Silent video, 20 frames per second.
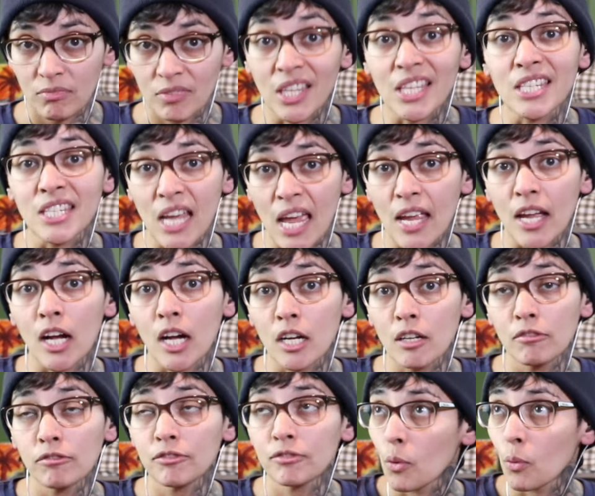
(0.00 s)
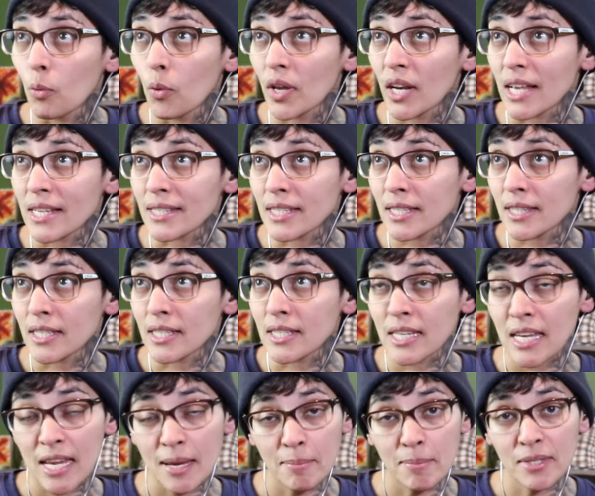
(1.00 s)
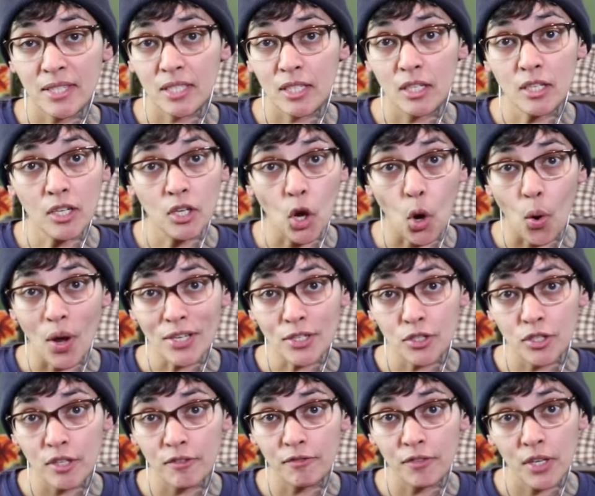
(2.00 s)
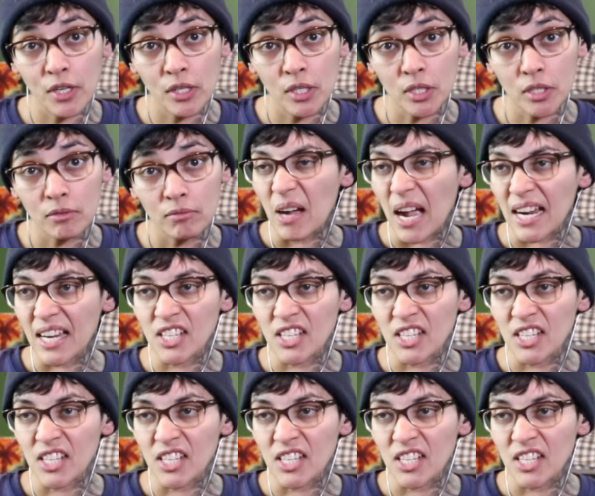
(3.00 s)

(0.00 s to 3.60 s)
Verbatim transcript: the day of, when I see the teams go onto the field, I